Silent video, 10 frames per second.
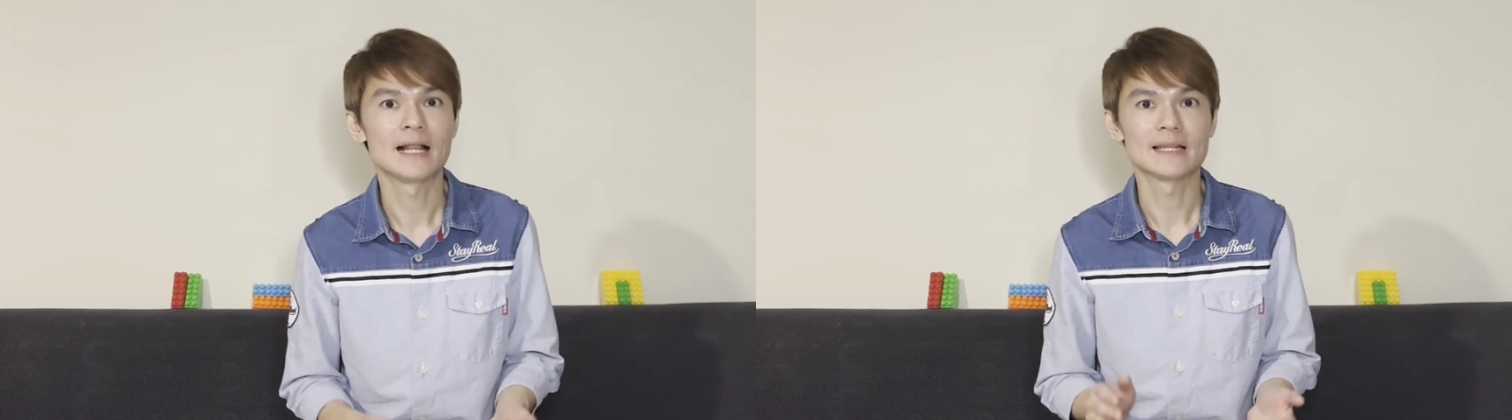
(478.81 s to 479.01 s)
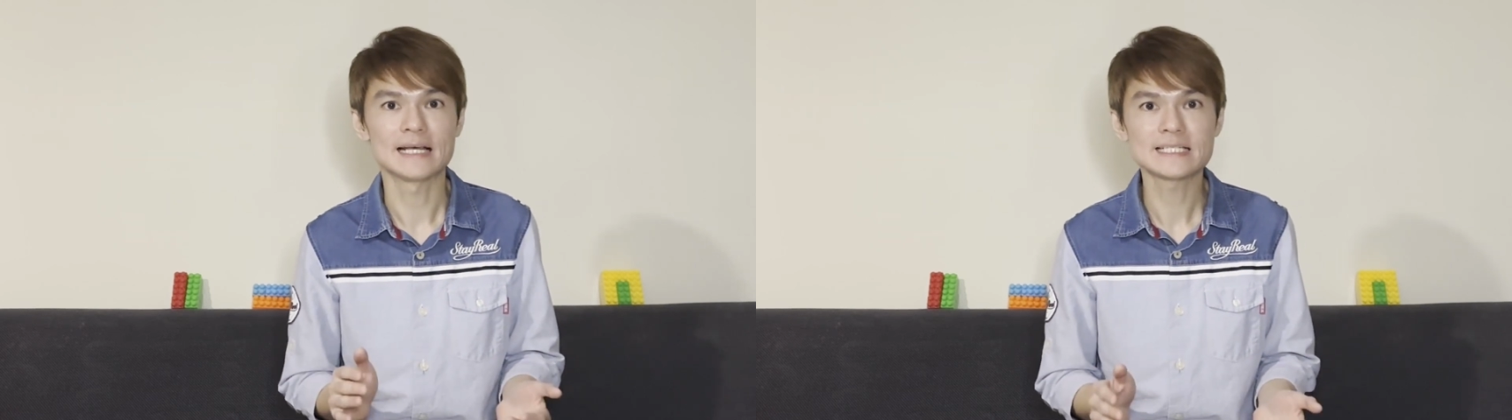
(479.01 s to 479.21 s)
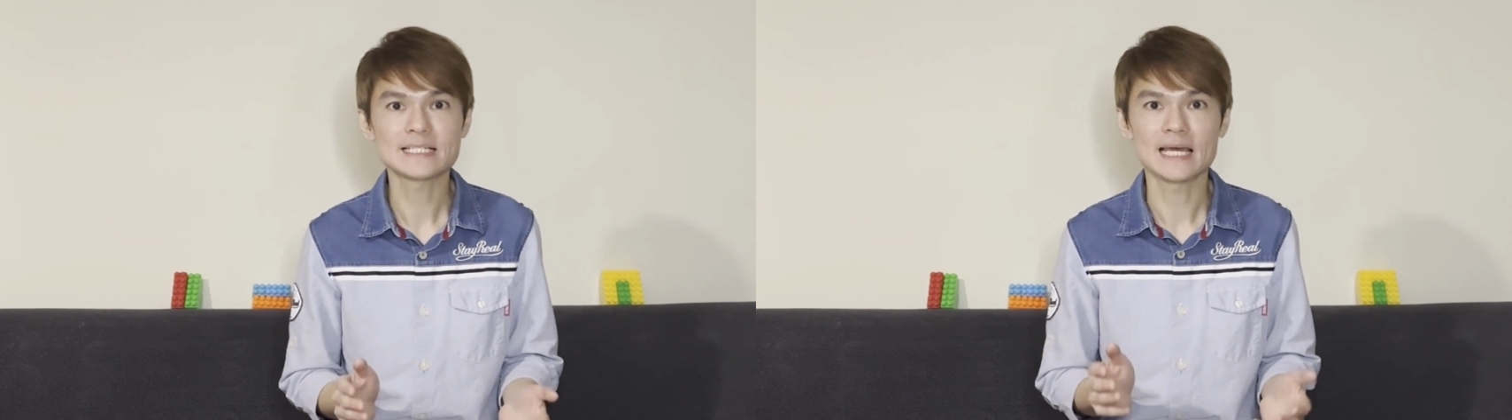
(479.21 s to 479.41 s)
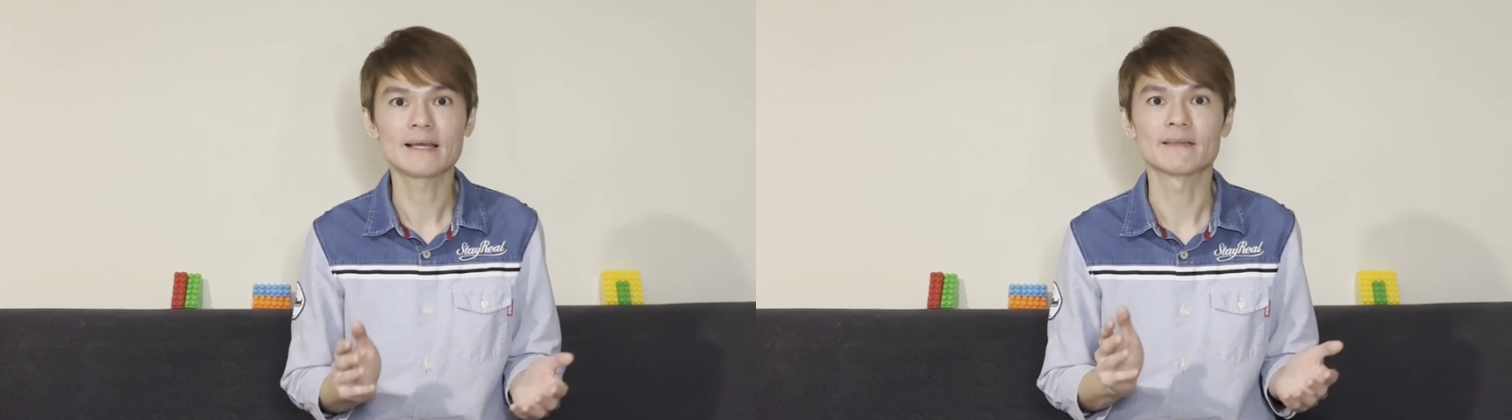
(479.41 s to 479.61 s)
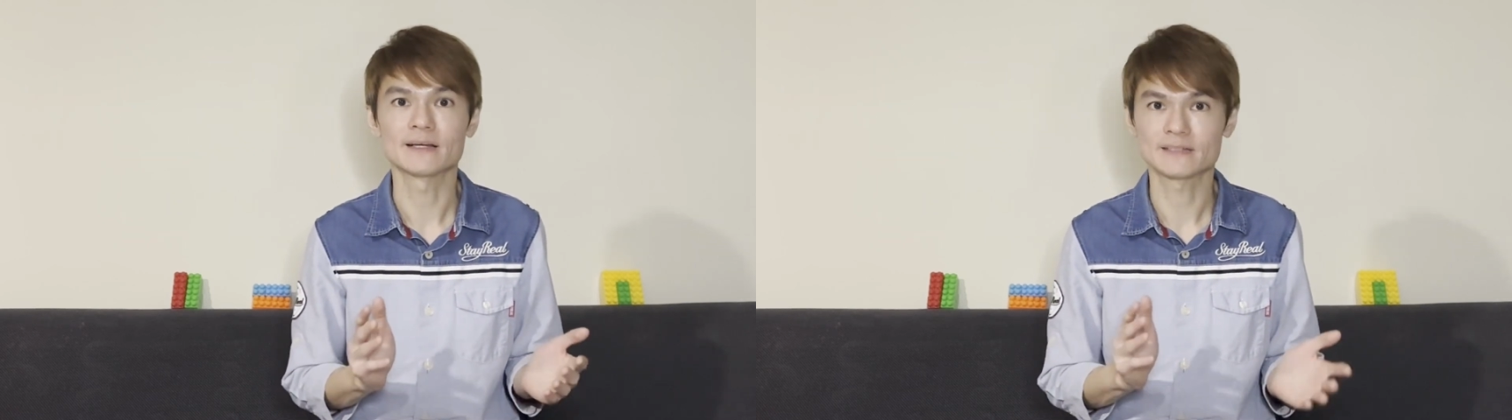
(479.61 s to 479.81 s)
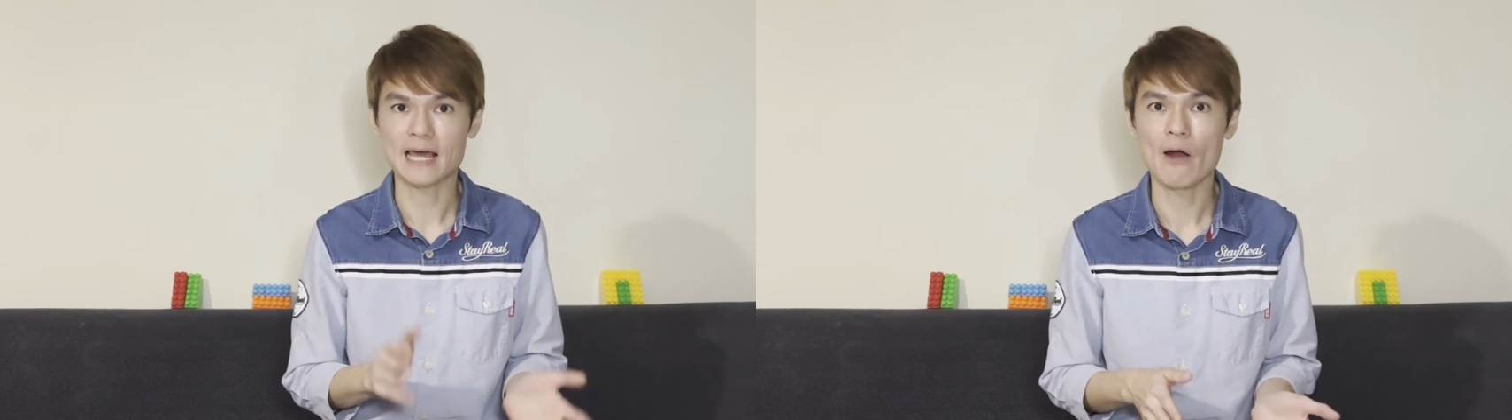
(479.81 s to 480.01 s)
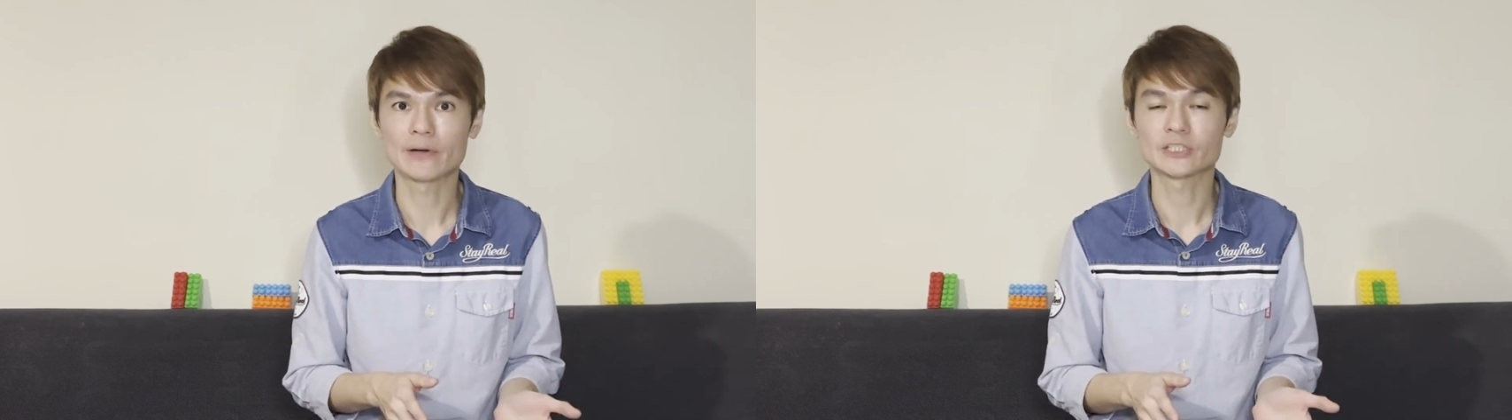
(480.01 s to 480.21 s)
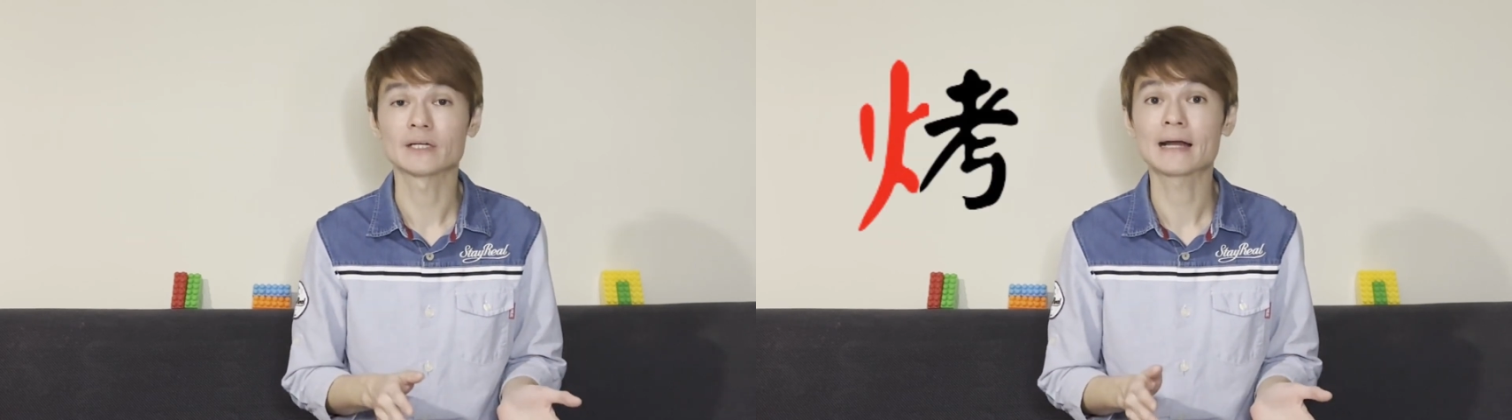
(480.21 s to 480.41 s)
Let's take the
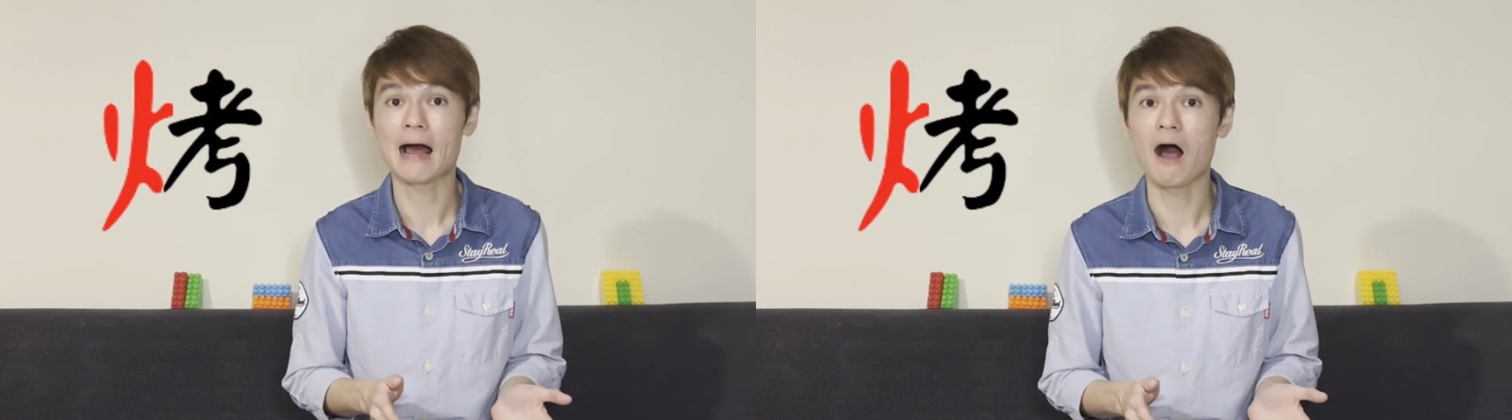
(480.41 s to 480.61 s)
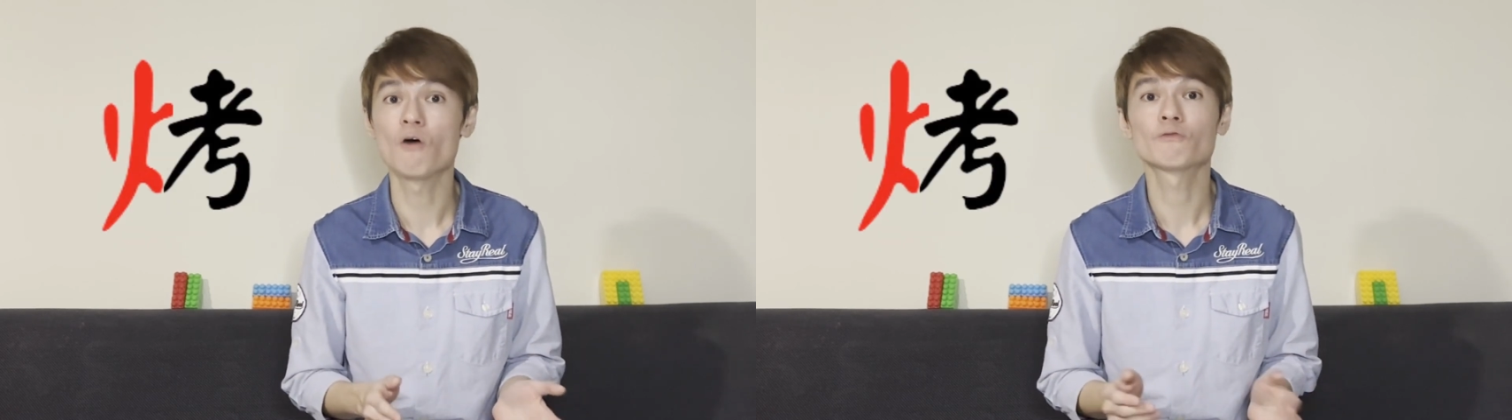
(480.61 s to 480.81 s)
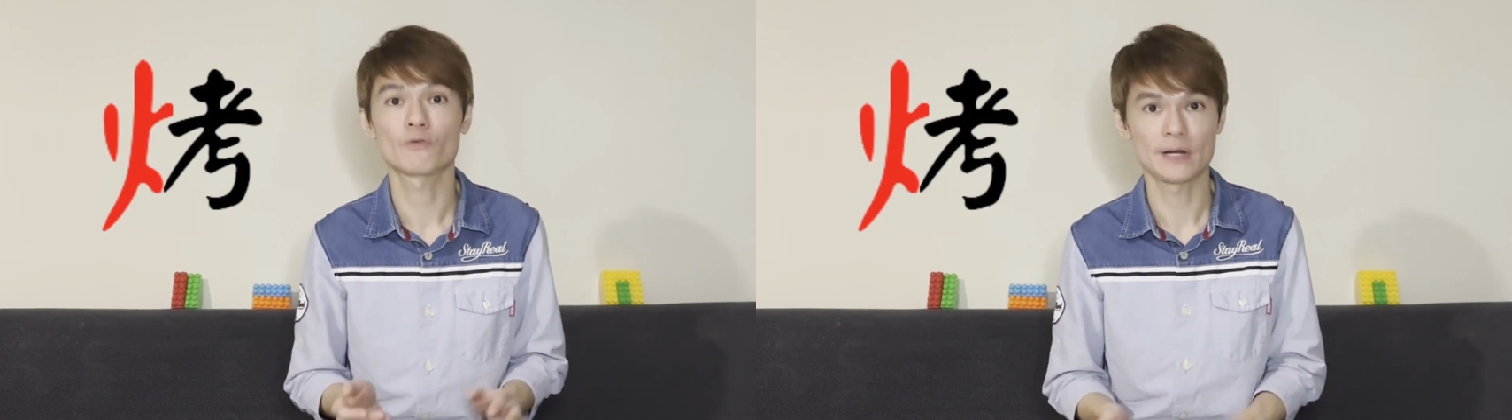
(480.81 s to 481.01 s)
character Kao, for